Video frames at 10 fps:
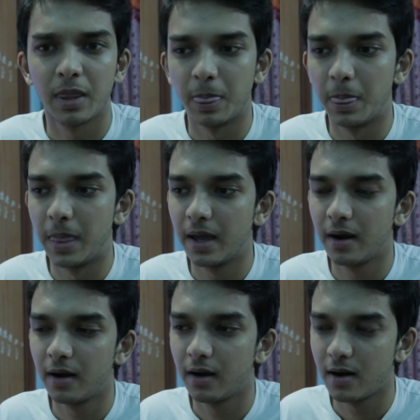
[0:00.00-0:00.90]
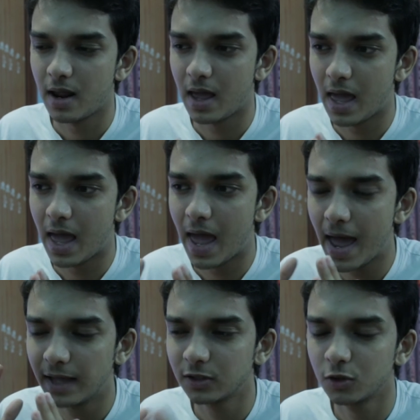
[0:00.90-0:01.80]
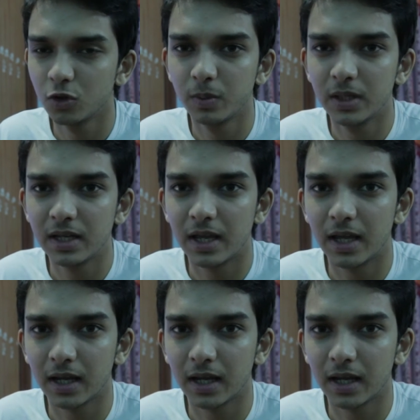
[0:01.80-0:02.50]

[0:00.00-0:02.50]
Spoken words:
There has to be